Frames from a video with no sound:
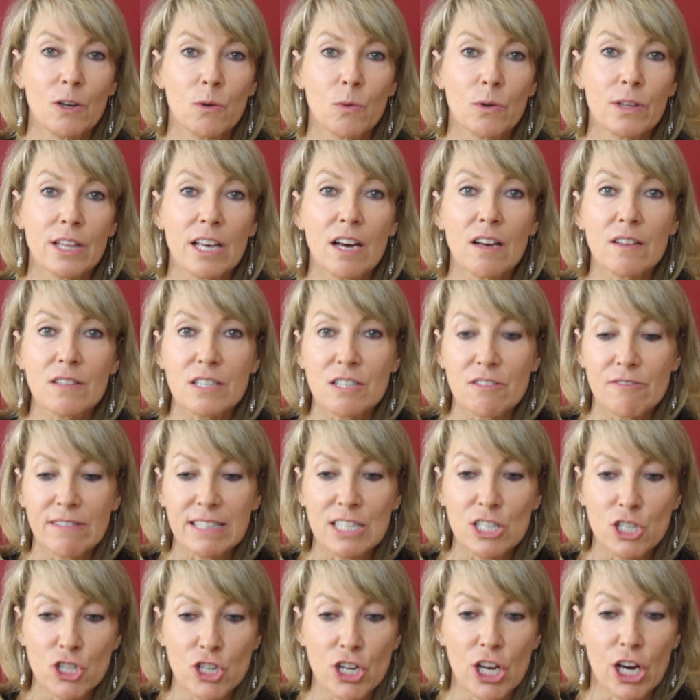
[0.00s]
Well, the answer
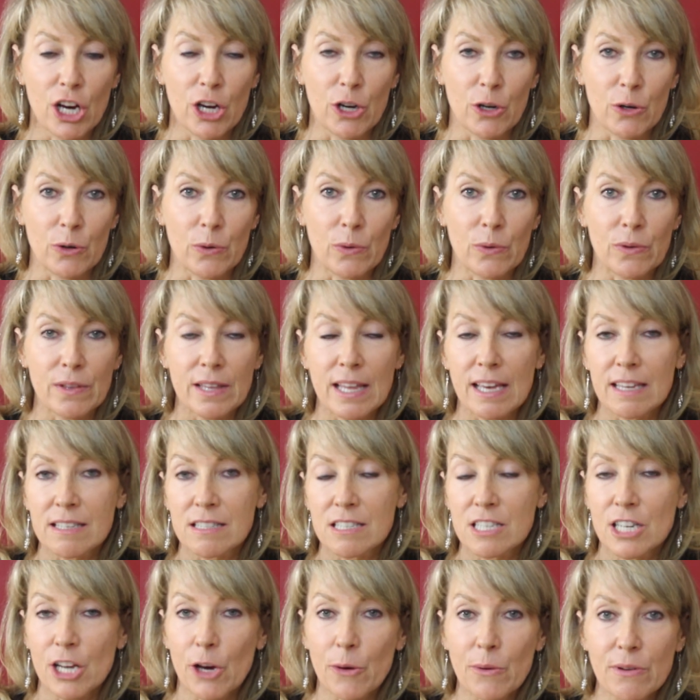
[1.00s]
is no.
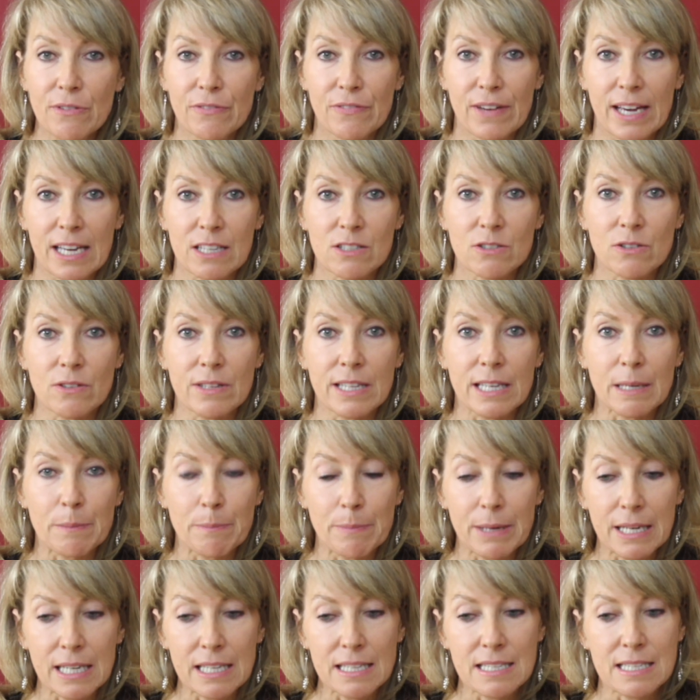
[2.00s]
There's no effect on the
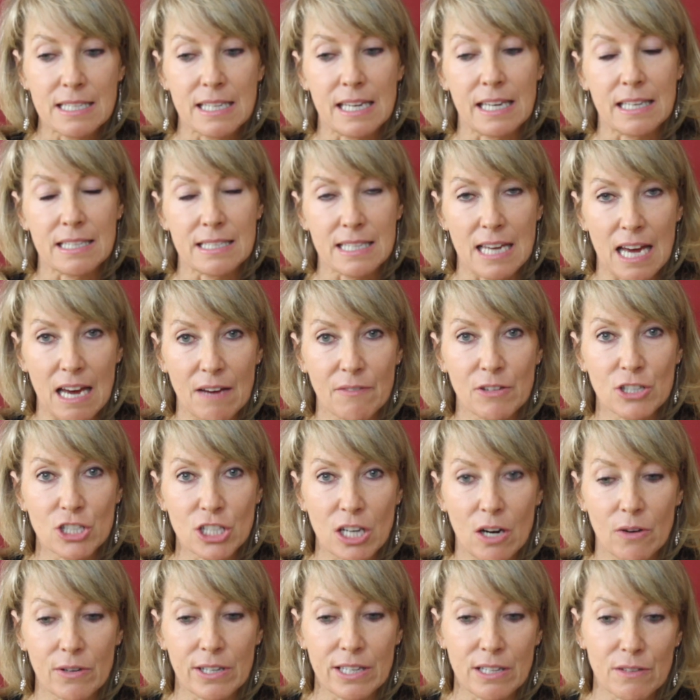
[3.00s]
ability to have a
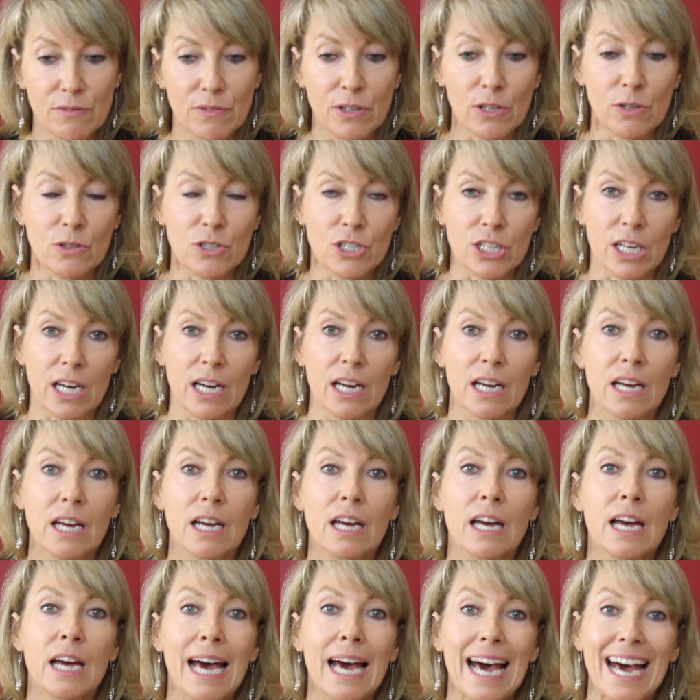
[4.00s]
child in the future
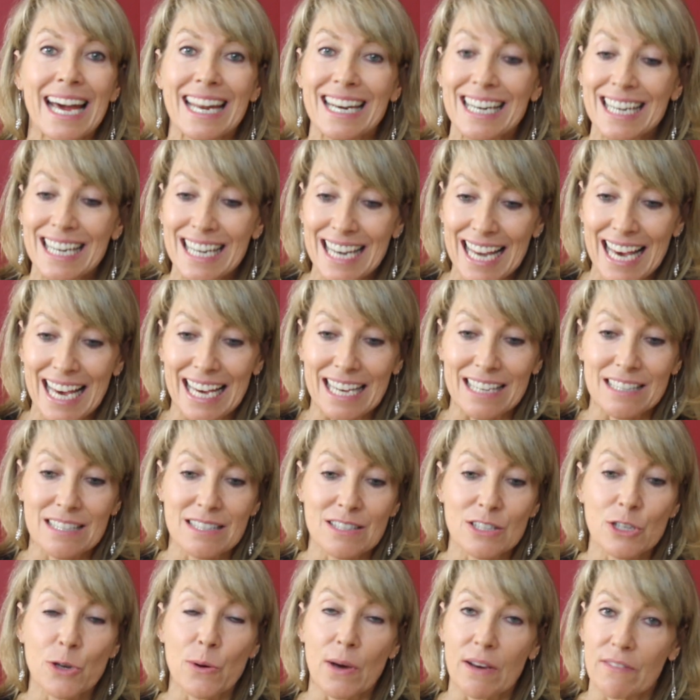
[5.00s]

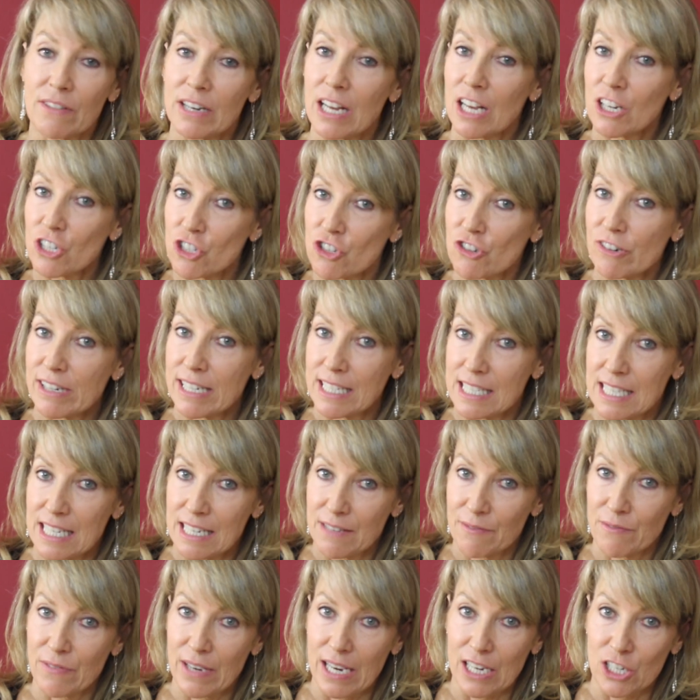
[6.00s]
unless you have an untreated
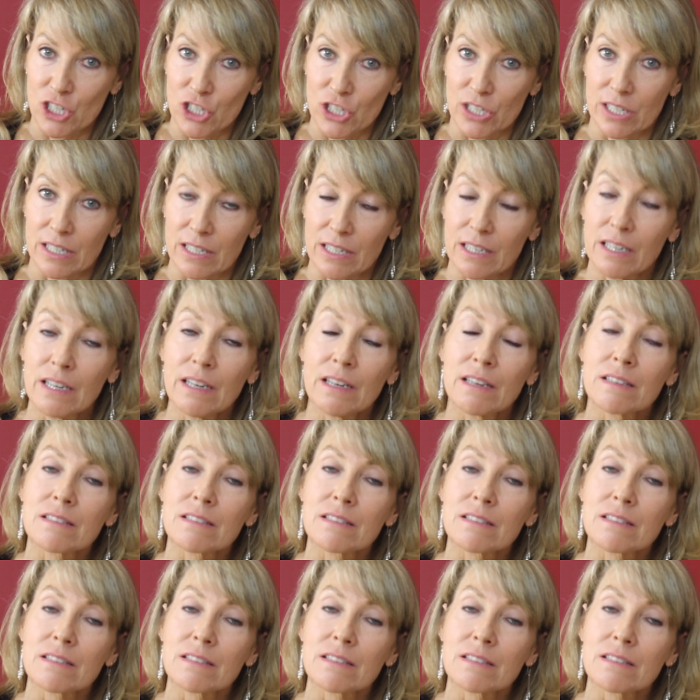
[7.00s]
infection.